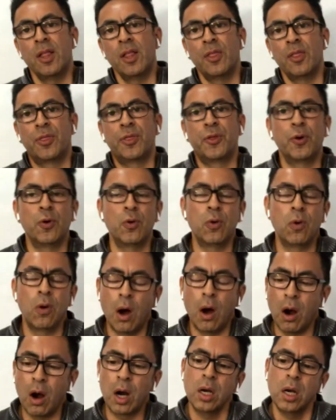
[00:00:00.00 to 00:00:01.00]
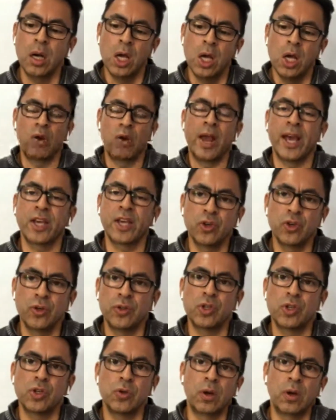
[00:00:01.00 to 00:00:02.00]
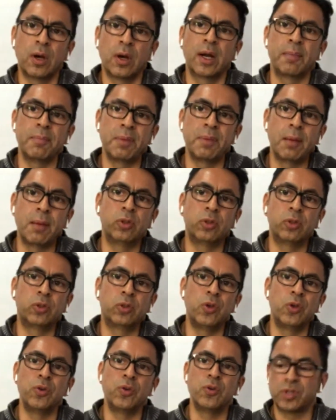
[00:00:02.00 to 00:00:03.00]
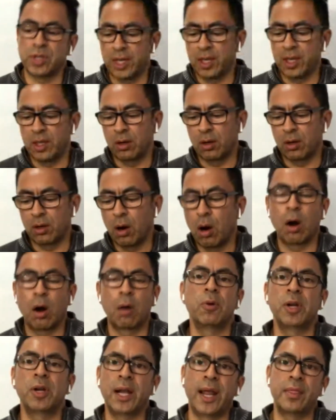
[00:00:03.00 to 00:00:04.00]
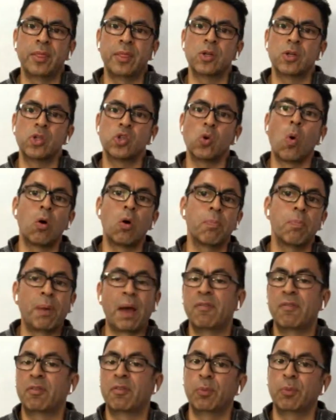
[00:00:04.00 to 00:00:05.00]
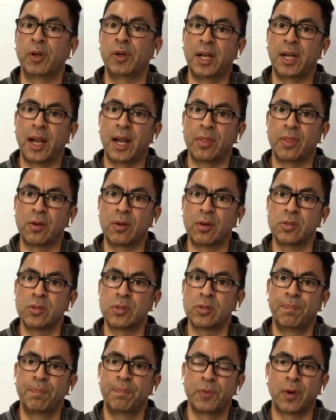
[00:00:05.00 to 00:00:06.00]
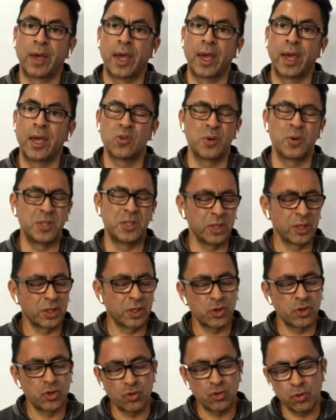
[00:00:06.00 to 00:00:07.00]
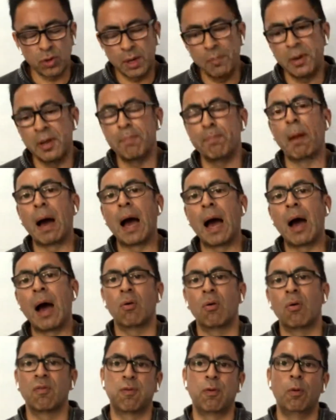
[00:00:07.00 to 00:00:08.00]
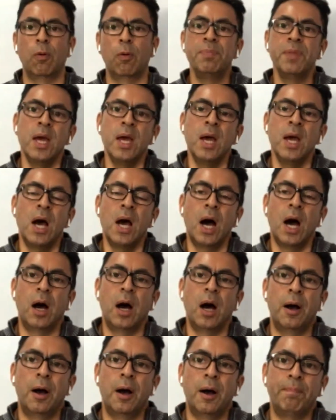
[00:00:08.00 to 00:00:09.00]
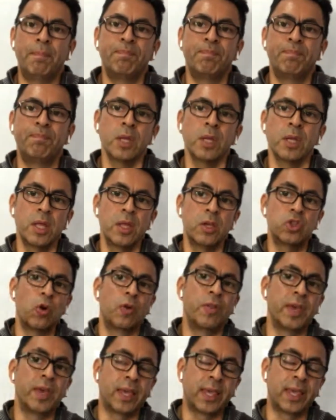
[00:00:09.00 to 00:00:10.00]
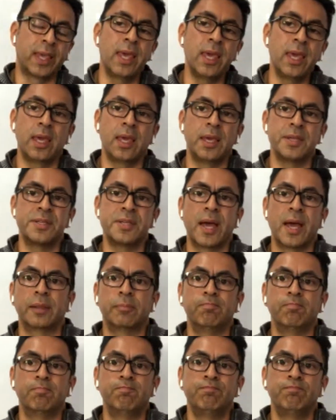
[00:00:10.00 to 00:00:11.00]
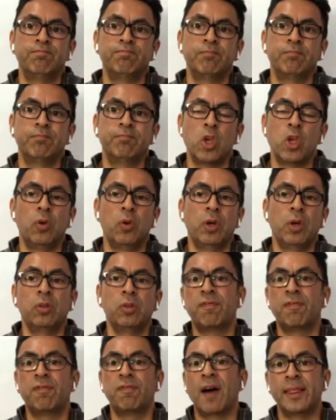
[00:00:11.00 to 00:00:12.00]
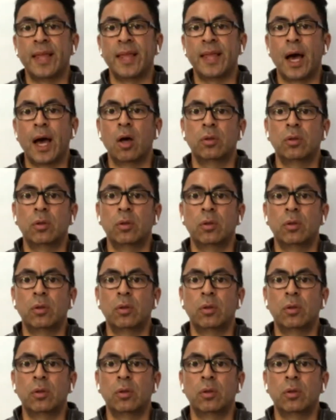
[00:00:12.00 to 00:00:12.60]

Through our connections, you're going to be able to use either hard money lenders or private money lenders. Okay, so it's extremely powerful. So the key is that you need to find out